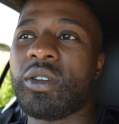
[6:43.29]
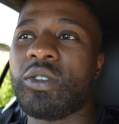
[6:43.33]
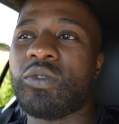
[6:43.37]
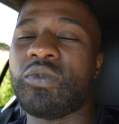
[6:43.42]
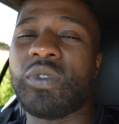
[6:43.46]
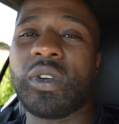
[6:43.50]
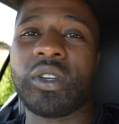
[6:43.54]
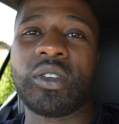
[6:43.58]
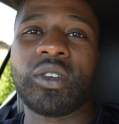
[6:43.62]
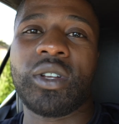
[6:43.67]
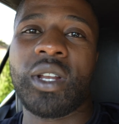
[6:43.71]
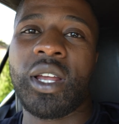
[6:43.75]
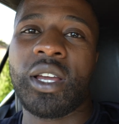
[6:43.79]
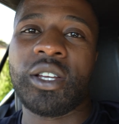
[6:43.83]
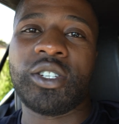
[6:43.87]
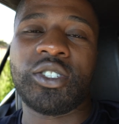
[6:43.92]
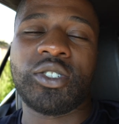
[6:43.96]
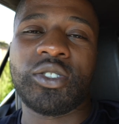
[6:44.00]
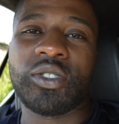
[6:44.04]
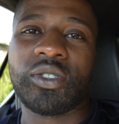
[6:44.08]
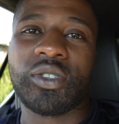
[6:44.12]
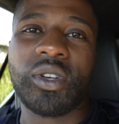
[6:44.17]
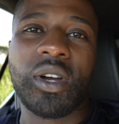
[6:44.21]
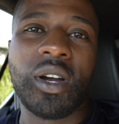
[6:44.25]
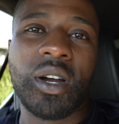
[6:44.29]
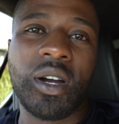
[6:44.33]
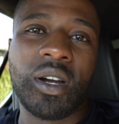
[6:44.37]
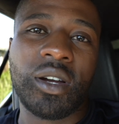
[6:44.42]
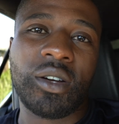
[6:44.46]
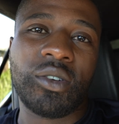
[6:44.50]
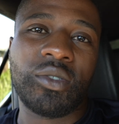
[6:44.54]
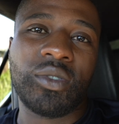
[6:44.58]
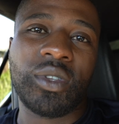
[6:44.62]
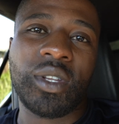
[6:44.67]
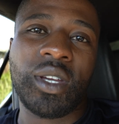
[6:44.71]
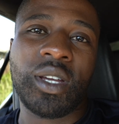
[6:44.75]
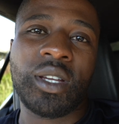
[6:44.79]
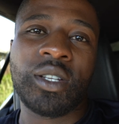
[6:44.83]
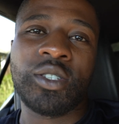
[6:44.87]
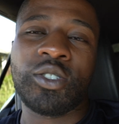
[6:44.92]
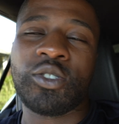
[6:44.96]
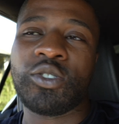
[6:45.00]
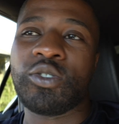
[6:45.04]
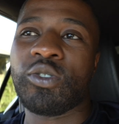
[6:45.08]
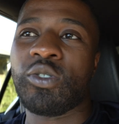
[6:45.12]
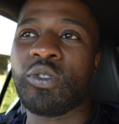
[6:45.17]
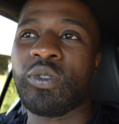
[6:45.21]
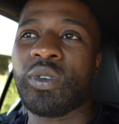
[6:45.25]
regulations are on their
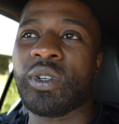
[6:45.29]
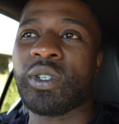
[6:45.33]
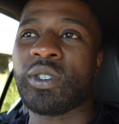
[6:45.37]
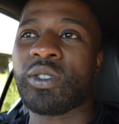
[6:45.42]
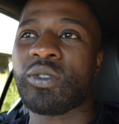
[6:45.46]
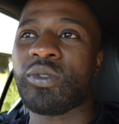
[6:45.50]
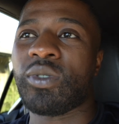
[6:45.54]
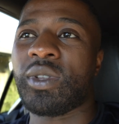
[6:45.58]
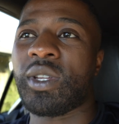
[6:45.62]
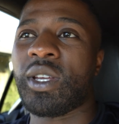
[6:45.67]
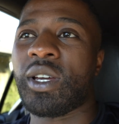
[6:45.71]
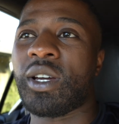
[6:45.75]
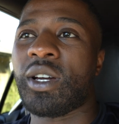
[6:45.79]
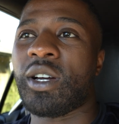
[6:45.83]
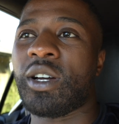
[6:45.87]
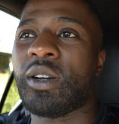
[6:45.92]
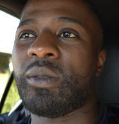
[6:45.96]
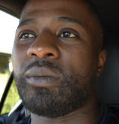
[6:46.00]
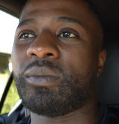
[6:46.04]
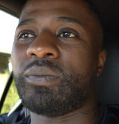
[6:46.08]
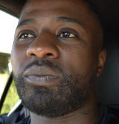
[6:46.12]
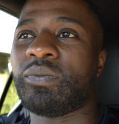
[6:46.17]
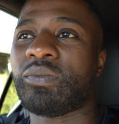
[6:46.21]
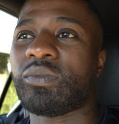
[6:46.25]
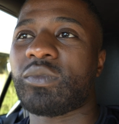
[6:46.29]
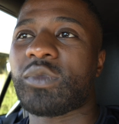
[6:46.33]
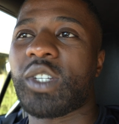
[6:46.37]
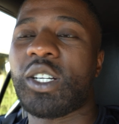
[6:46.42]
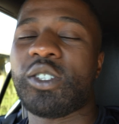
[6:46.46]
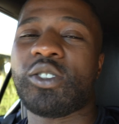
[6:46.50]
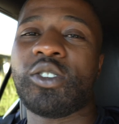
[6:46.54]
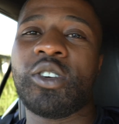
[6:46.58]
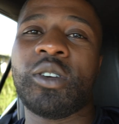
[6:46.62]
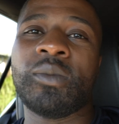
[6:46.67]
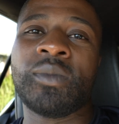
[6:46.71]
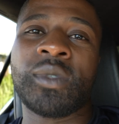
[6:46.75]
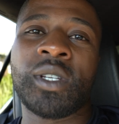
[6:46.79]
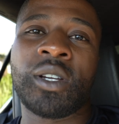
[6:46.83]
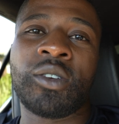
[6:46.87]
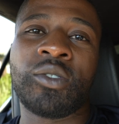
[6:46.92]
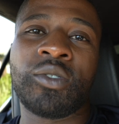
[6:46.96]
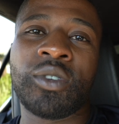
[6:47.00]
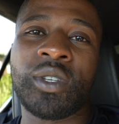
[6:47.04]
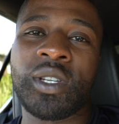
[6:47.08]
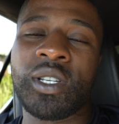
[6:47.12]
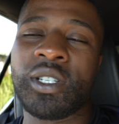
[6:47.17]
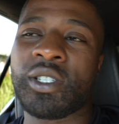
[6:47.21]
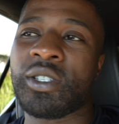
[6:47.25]
insurance, on their terms and
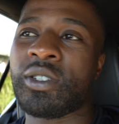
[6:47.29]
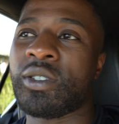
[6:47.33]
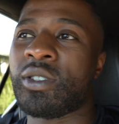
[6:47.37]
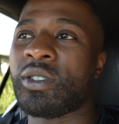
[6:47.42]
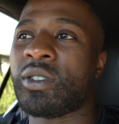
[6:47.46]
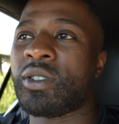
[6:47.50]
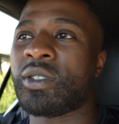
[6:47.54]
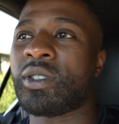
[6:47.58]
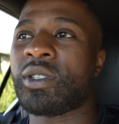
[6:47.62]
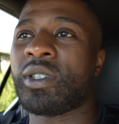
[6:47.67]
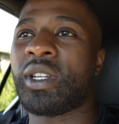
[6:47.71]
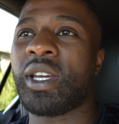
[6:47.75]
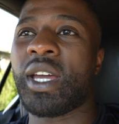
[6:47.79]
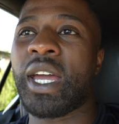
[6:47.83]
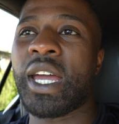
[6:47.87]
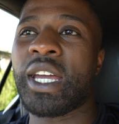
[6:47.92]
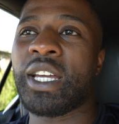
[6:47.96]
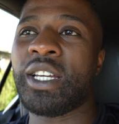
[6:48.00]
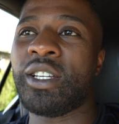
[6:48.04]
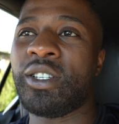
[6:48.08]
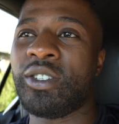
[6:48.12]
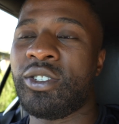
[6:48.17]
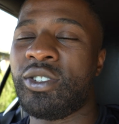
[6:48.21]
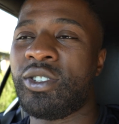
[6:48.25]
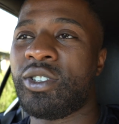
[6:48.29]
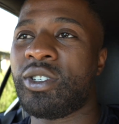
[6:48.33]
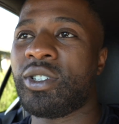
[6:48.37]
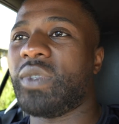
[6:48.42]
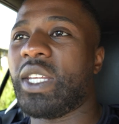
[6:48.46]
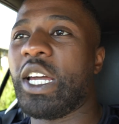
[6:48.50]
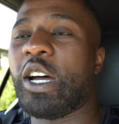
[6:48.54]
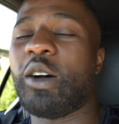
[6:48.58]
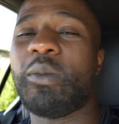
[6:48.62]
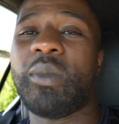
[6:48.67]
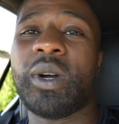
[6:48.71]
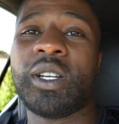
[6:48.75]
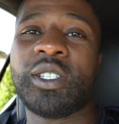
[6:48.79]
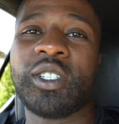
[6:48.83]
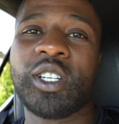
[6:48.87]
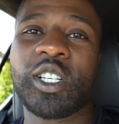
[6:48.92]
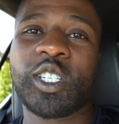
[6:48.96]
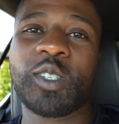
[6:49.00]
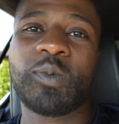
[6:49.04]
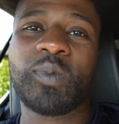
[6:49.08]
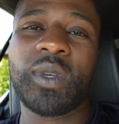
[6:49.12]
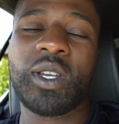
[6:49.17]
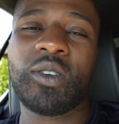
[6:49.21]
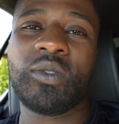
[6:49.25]
conditions, the age, how much
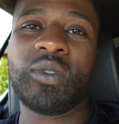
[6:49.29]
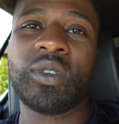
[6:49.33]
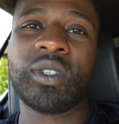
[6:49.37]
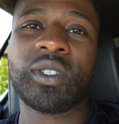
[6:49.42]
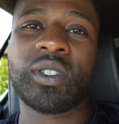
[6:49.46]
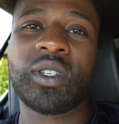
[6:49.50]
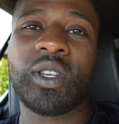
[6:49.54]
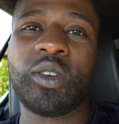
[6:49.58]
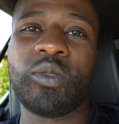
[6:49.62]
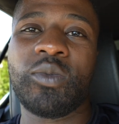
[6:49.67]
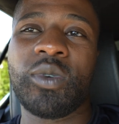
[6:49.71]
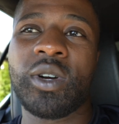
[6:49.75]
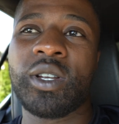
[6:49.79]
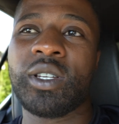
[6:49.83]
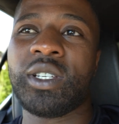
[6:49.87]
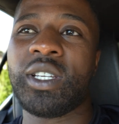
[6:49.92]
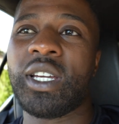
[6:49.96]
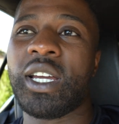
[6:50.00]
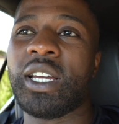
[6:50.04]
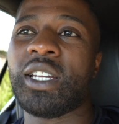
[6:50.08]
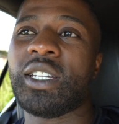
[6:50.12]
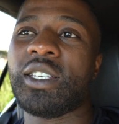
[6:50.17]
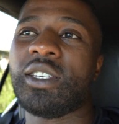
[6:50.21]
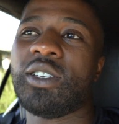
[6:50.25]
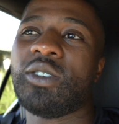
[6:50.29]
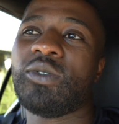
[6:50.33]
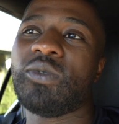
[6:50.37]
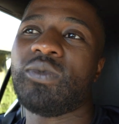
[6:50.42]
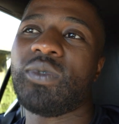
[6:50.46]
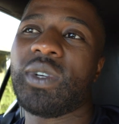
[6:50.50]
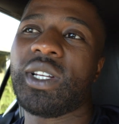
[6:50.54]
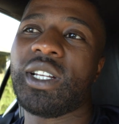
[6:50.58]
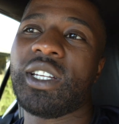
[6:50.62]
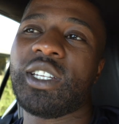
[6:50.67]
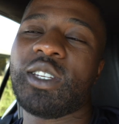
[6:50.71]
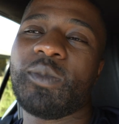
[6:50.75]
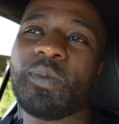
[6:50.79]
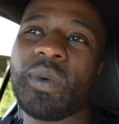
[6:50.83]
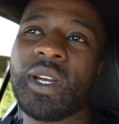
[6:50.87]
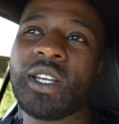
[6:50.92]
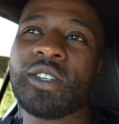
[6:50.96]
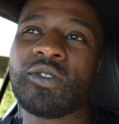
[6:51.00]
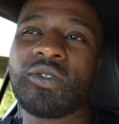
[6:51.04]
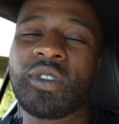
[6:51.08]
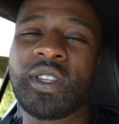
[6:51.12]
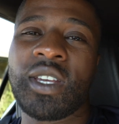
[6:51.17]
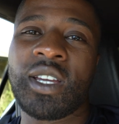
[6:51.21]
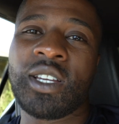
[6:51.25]
experience they want. Yeah, it really
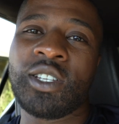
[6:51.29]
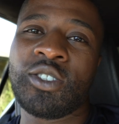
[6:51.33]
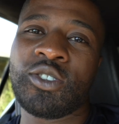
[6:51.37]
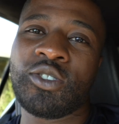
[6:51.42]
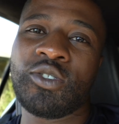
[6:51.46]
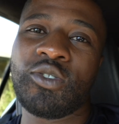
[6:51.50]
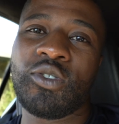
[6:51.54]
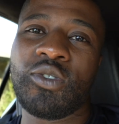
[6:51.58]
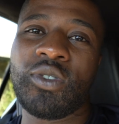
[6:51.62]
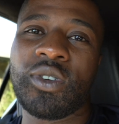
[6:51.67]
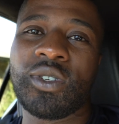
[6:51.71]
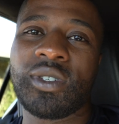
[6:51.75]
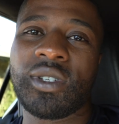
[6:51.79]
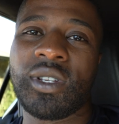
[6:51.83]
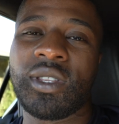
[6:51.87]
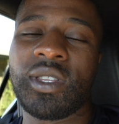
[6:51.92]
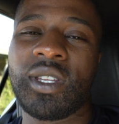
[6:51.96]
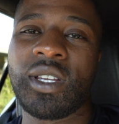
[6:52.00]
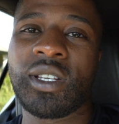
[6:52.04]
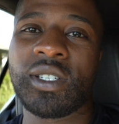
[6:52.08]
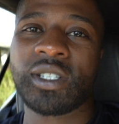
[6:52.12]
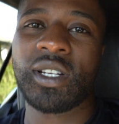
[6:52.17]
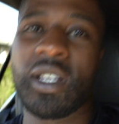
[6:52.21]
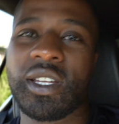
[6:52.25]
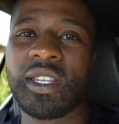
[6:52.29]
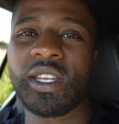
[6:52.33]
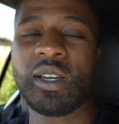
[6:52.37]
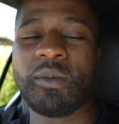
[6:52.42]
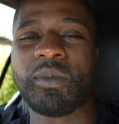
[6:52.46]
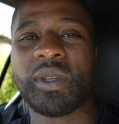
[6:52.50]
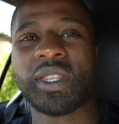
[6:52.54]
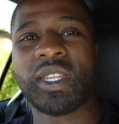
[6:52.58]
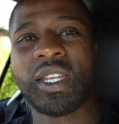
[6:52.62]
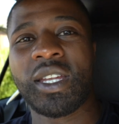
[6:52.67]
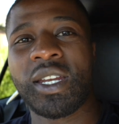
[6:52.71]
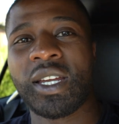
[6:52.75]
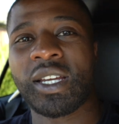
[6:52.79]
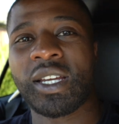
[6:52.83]
depends on their insurance and things like that. But then